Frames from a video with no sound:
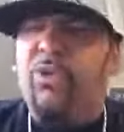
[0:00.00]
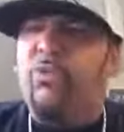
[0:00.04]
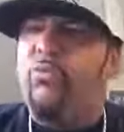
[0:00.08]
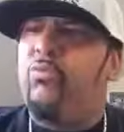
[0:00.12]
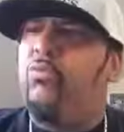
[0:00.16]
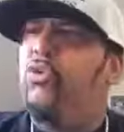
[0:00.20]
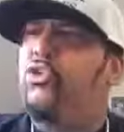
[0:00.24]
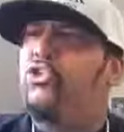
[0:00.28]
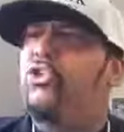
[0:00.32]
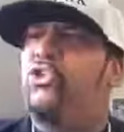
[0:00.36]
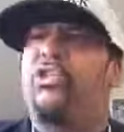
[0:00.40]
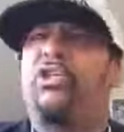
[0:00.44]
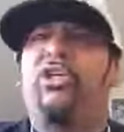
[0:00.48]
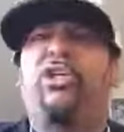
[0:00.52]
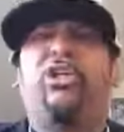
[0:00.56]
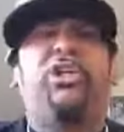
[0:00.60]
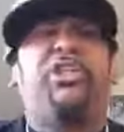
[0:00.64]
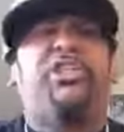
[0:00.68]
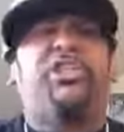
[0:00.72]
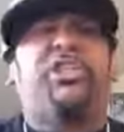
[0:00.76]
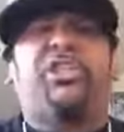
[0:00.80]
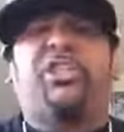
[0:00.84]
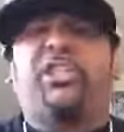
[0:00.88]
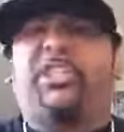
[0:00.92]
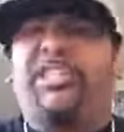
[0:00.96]
was the
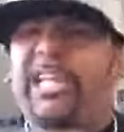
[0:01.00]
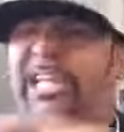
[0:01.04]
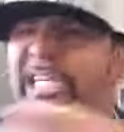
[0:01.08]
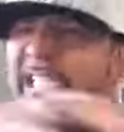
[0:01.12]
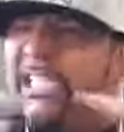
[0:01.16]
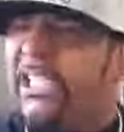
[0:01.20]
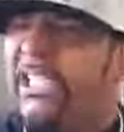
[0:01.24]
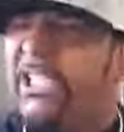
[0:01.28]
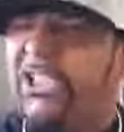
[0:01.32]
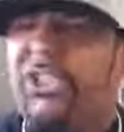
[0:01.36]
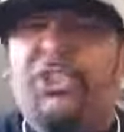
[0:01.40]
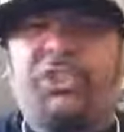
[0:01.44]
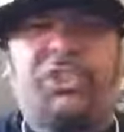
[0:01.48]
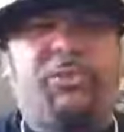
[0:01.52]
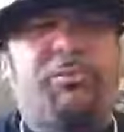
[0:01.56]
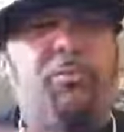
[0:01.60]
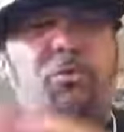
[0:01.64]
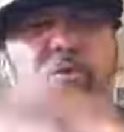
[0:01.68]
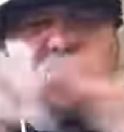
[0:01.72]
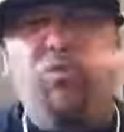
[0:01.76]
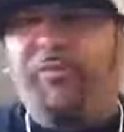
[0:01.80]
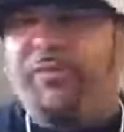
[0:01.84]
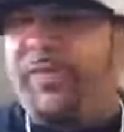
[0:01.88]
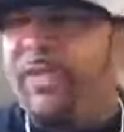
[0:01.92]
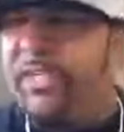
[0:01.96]
slickest,
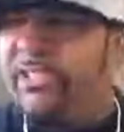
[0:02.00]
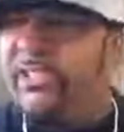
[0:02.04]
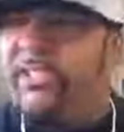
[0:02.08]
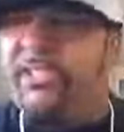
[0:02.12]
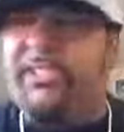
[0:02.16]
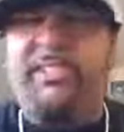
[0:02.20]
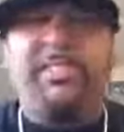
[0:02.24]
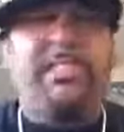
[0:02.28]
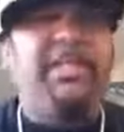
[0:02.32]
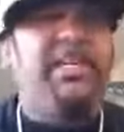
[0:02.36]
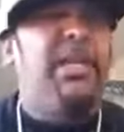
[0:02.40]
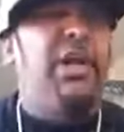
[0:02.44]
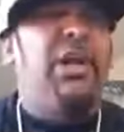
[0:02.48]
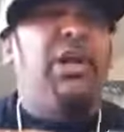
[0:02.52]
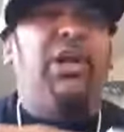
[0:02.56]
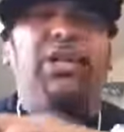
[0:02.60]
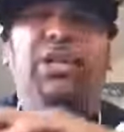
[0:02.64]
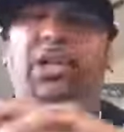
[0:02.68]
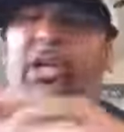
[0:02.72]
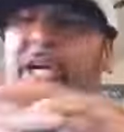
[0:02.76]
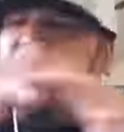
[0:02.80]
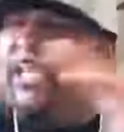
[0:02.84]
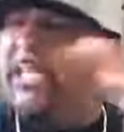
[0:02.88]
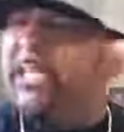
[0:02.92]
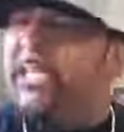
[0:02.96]
smoothest
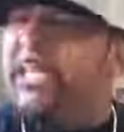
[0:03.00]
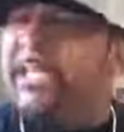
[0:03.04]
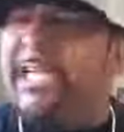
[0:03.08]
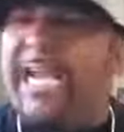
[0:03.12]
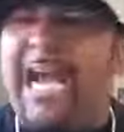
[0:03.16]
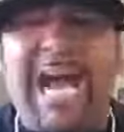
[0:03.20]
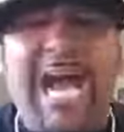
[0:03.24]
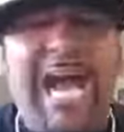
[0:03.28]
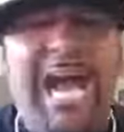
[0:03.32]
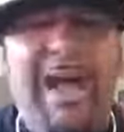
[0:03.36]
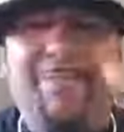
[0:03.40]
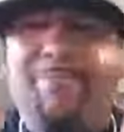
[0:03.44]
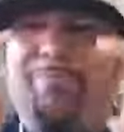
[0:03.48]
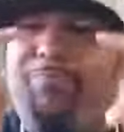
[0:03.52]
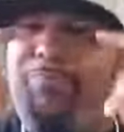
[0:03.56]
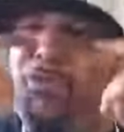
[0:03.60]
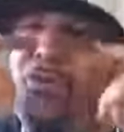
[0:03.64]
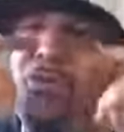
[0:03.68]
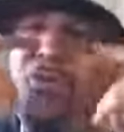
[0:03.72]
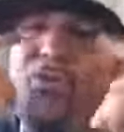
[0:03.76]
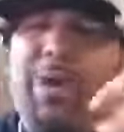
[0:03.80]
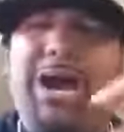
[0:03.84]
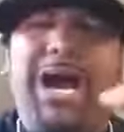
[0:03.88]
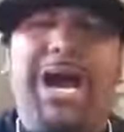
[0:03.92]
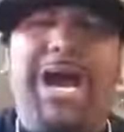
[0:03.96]
looking guy,
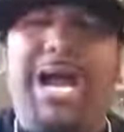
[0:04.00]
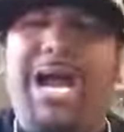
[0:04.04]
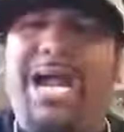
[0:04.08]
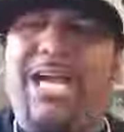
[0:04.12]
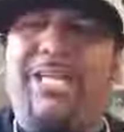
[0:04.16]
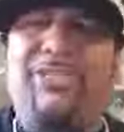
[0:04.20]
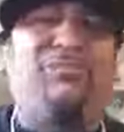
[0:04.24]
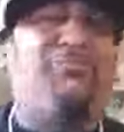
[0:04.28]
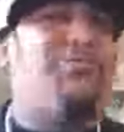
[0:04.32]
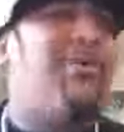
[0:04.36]
blue eyes,